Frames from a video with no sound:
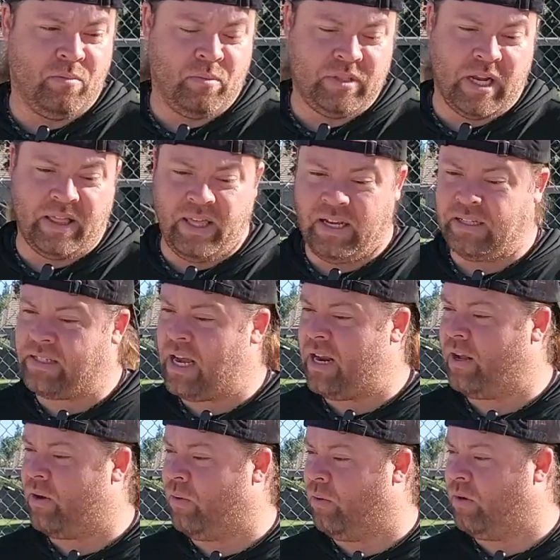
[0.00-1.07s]
which I think is
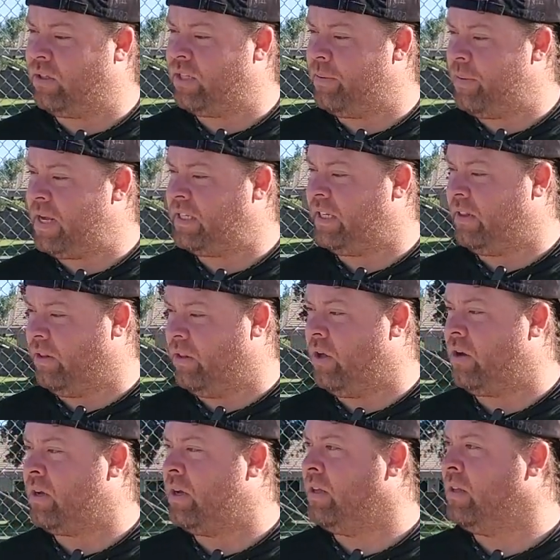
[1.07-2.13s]
kind of cool because it makes it
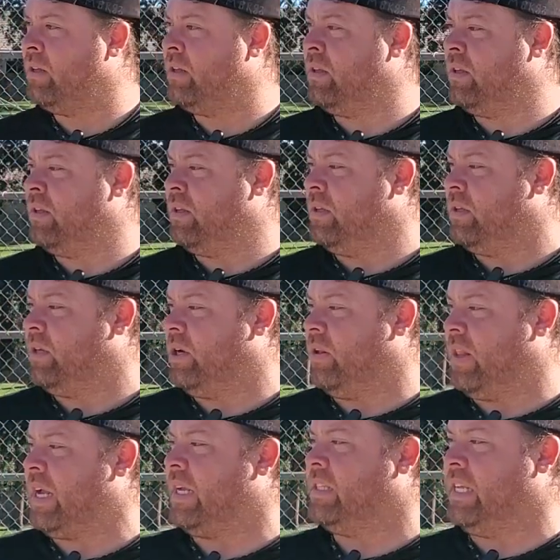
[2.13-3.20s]
look, you
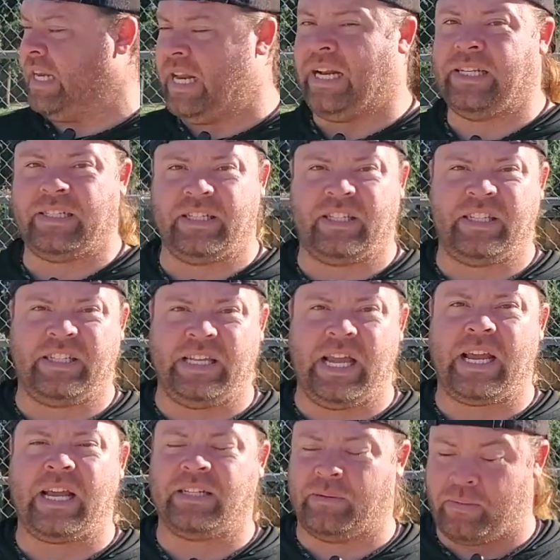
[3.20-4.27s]
know, like it is a
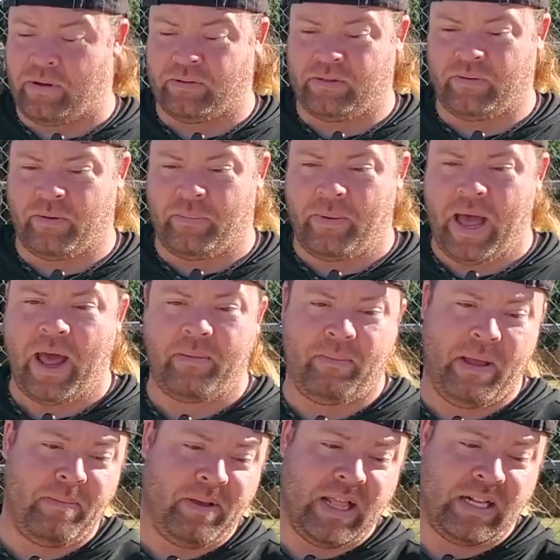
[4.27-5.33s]
stick as opposed to a bat.
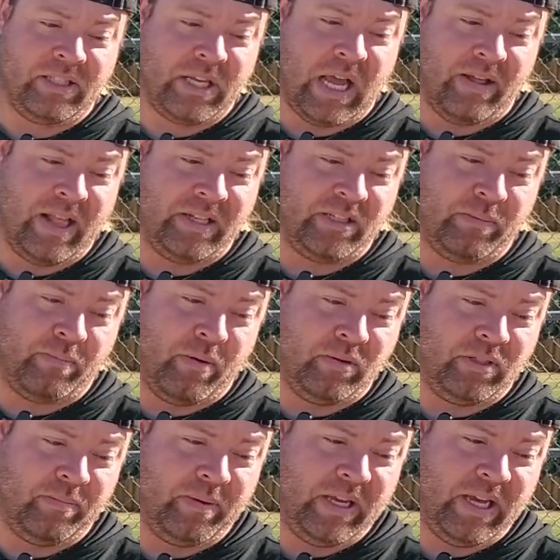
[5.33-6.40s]
Maybe that's how that's
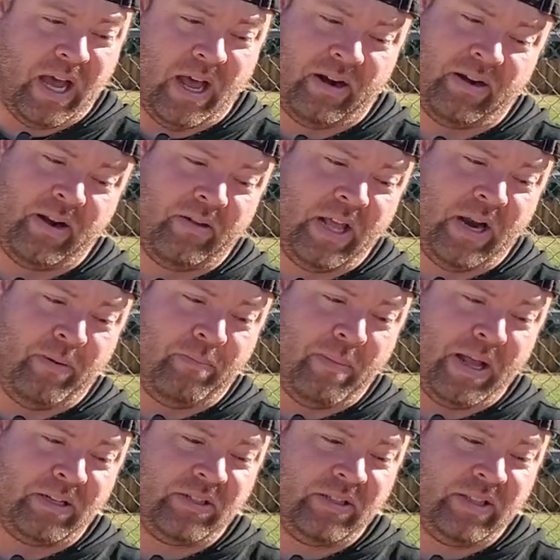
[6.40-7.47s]
supposed to be. I don't know. They don't
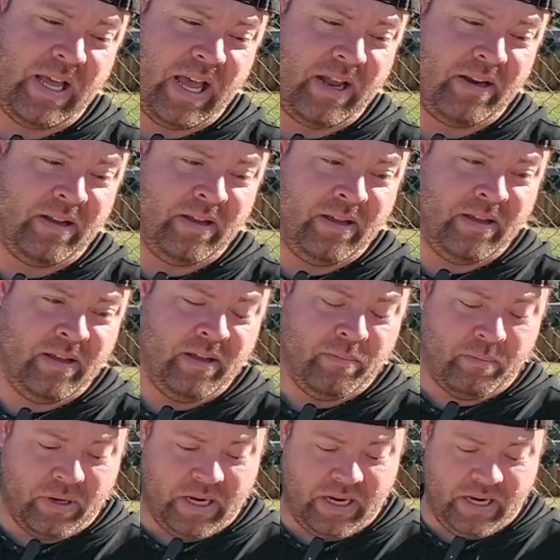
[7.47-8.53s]
mention that,
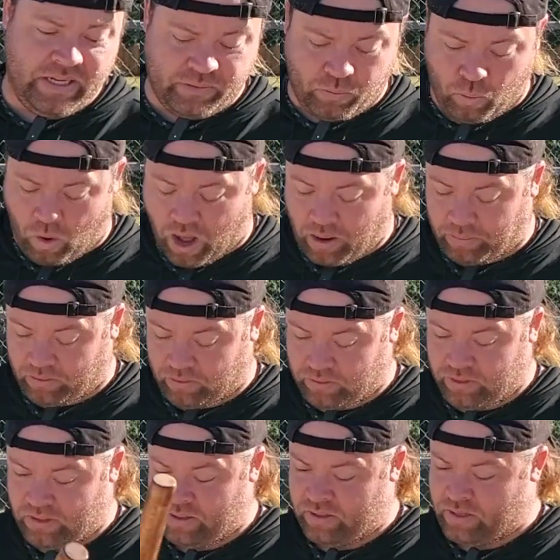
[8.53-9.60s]
but it is
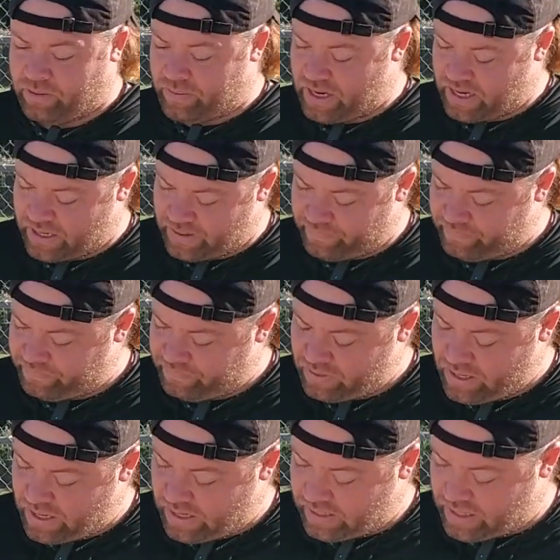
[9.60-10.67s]
wobbled a bit.
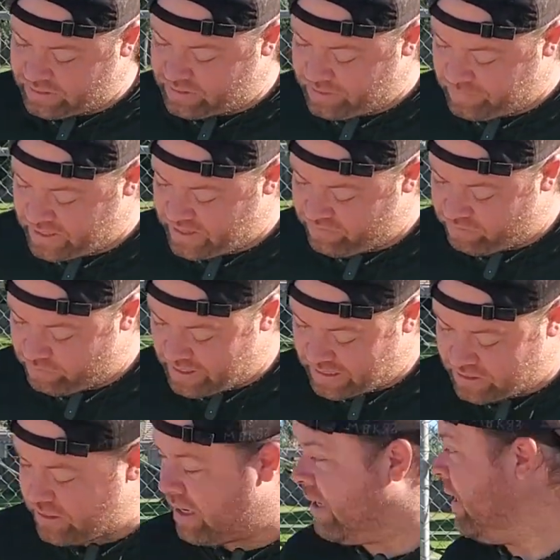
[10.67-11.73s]
And then some of the
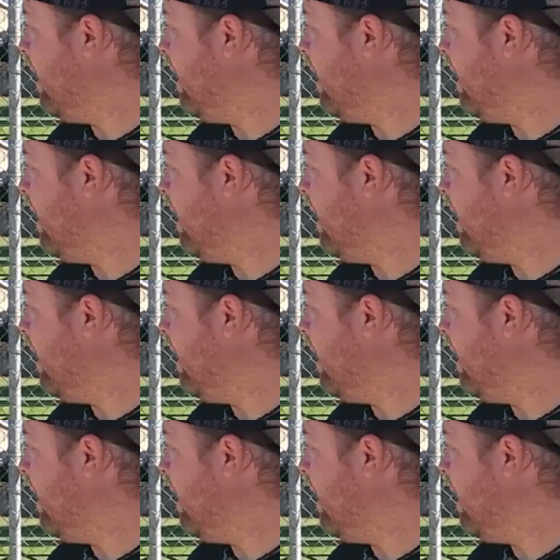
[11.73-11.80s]
information on